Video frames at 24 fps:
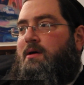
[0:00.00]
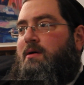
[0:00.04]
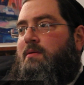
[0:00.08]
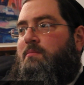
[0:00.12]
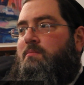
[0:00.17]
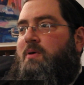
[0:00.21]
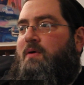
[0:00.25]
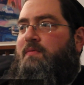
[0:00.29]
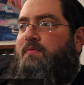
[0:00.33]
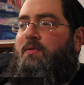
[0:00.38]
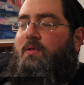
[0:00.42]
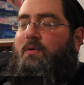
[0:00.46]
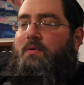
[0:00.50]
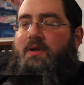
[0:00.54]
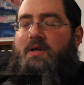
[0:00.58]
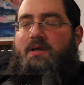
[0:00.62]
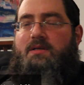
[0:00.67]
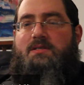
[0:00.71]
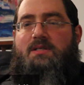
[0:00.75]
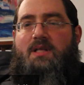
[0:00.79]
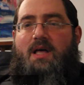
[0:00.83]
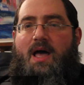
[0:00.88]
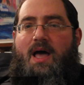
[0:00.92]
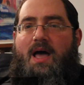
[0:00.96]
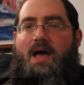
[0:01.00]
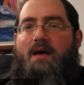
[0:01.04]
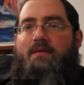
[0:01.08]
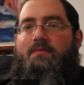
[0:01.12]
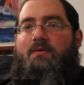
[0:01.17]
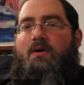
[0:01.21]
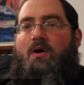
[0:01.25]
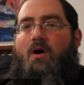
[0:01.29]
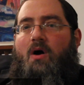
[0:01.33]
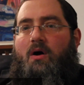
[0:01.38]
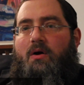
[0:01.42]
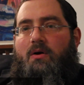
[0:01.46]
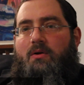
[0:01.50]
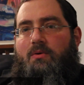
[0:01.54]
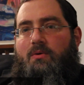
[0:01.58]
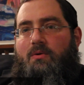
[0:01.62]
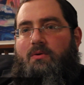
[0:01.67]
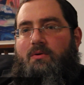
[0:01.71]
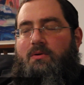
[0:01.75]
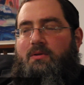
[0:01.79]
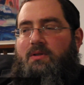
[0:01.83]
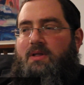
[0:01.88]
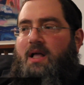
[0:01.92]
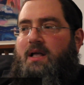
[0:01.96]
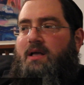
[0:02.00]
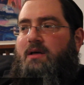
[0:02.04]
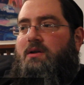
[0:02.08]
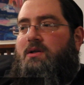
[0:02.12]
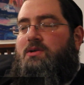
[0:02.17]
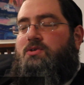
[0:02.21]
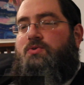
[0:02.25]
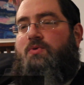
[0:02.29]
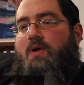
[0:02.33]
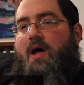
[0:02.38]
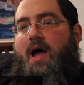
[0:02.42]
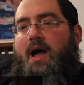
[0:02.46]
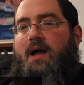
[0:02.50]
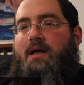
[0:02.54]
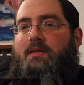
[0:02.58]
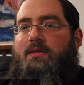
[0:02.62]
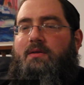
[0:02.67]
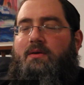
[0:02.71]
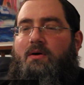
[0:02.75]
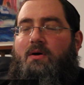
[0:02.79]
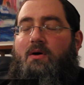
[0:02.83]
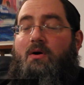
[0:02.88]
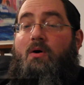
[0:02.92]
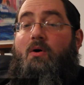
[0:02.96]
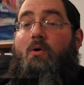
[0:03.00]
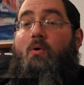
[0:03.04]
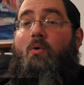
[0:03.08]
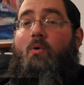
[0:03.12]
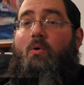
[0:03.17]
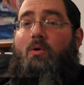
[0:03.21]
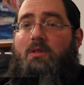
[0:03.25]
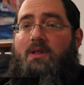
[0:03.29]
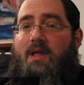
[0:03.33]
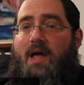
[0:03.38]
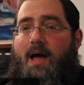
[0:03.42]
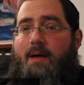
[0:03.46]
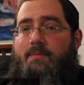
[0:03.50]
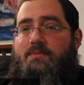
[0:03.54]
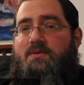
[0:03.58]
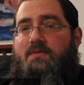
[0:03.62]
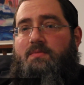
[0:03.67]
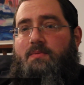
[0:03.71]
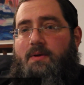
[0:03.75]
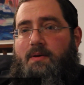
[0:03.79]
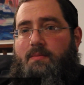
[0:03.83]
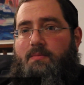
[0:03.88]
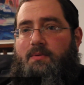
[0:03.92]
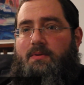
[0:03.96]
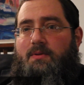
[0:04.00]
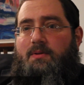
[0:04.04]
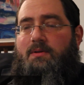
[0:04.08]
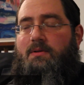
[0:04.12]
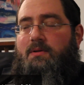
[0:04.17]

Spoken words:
Buffalo needs to have a corridor that can attract all types of people.